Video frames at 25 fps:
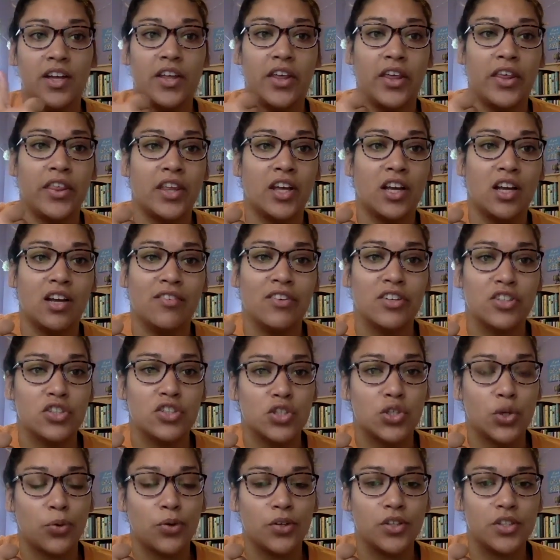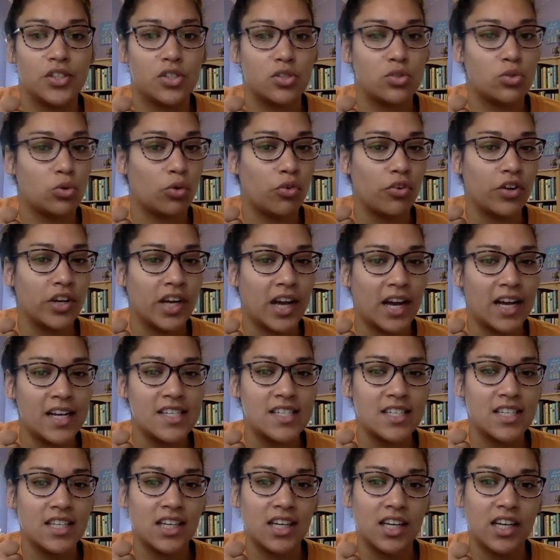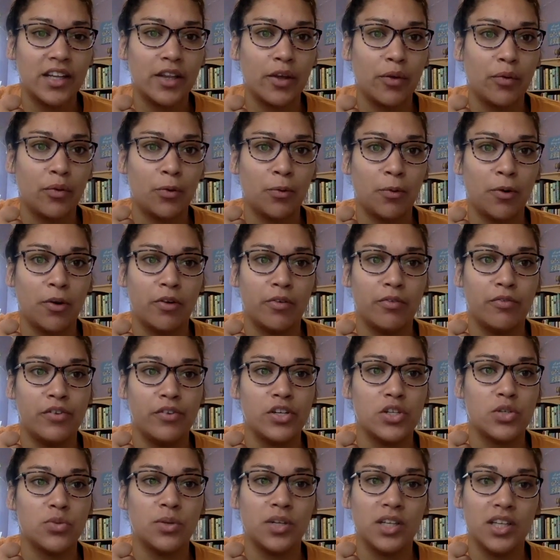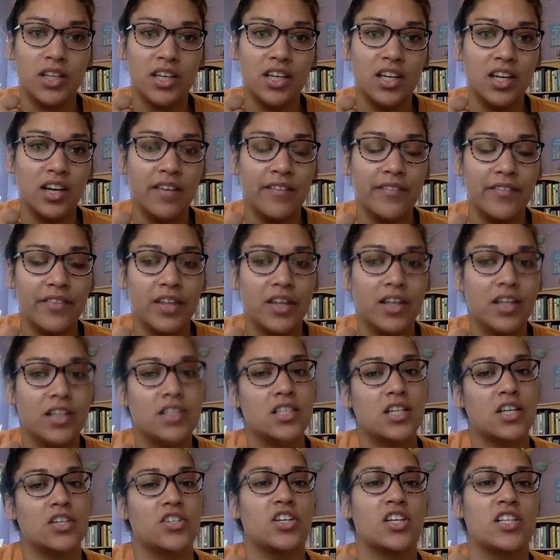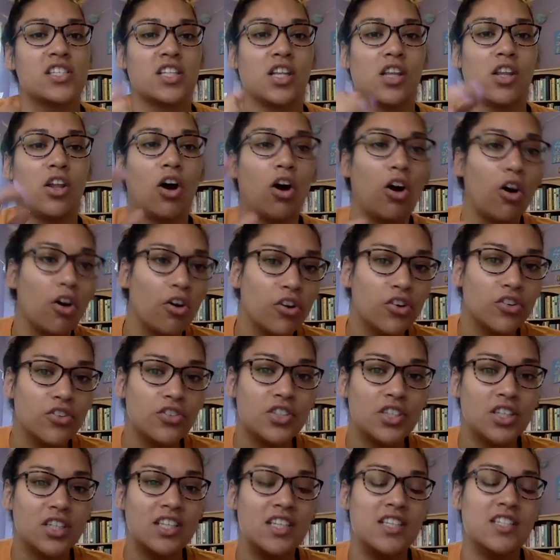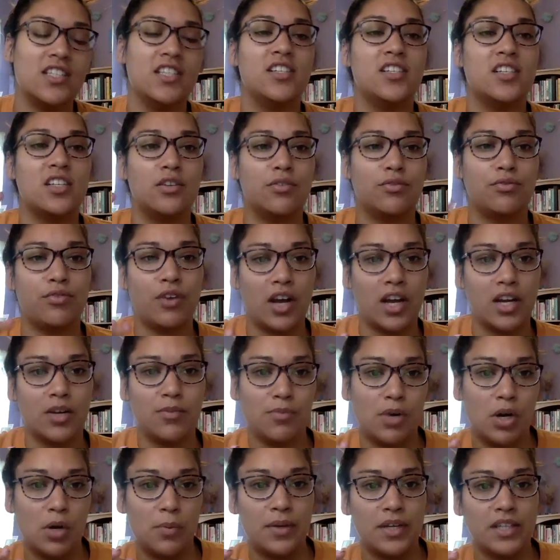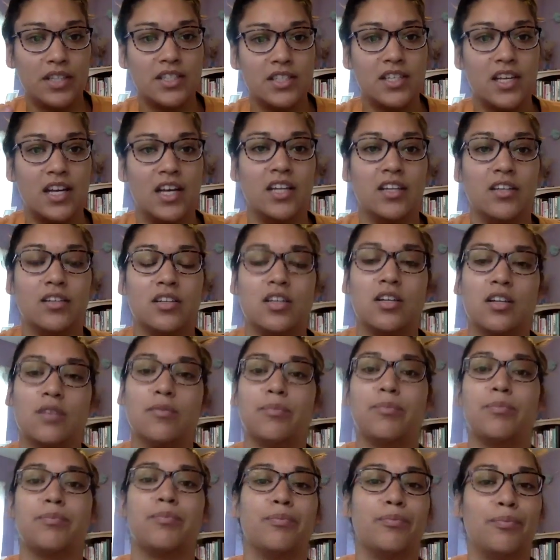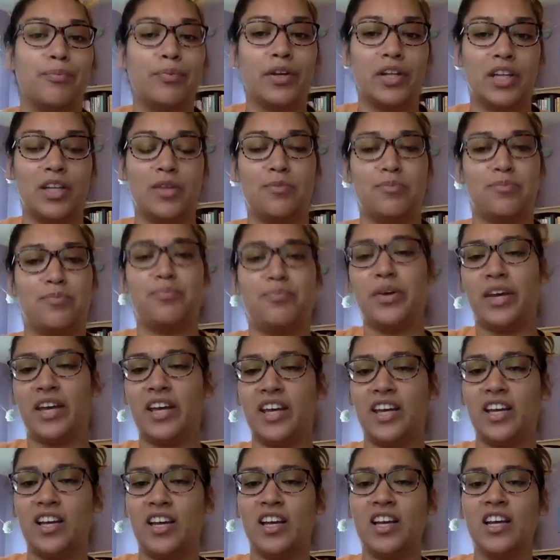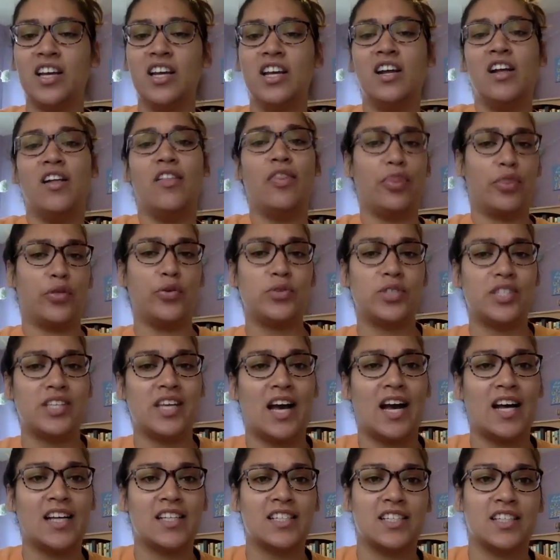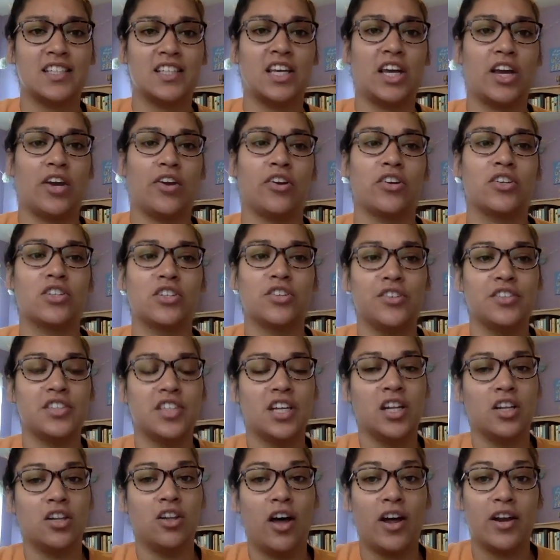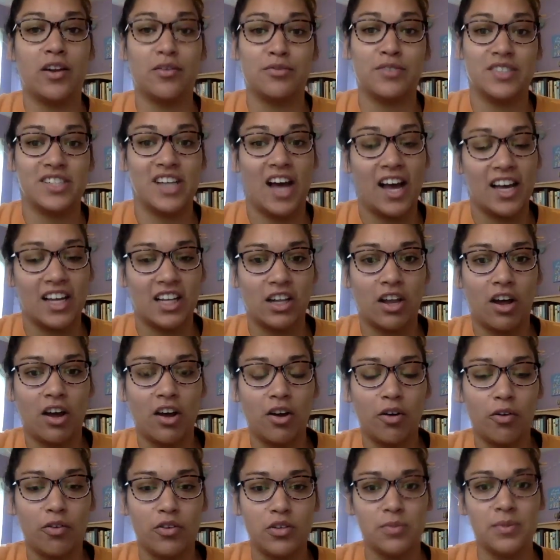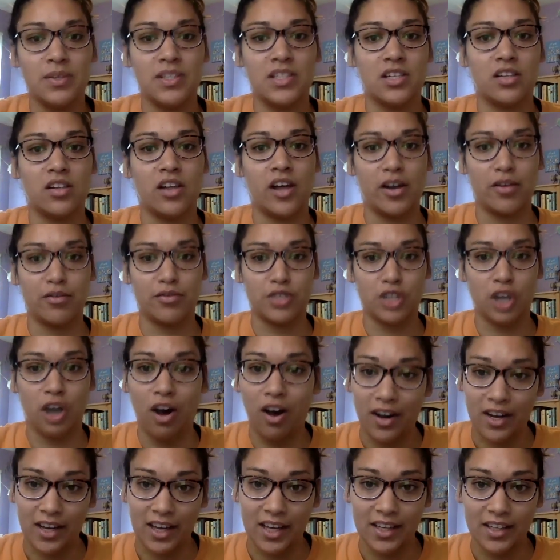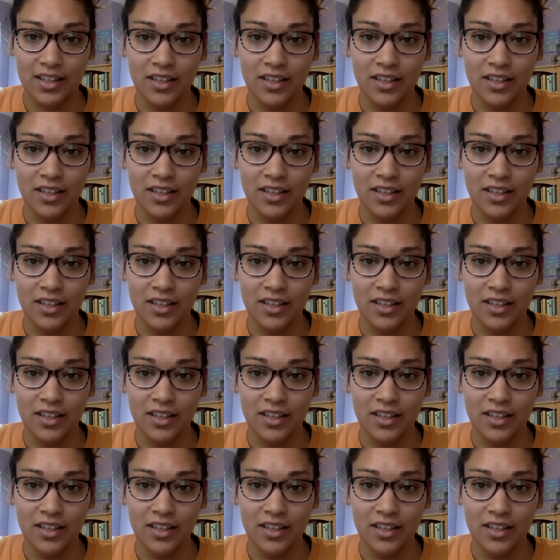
think of a short story idea that would work visually, such as large, easy to define moments and really big, enthusiastic characters and a lot of dialogue, which means a lot of talking.